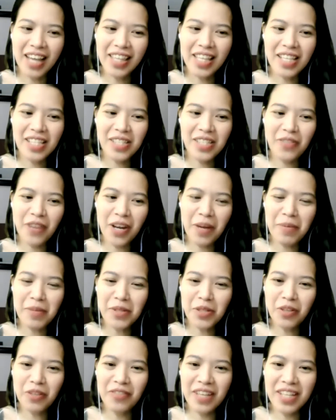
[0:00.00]
I think it's
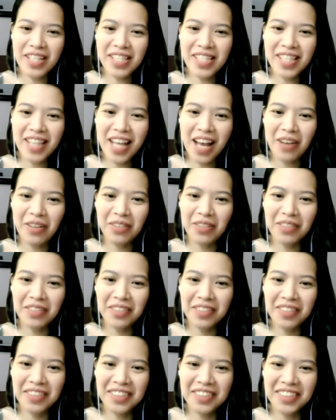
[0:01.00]
very much convinced now.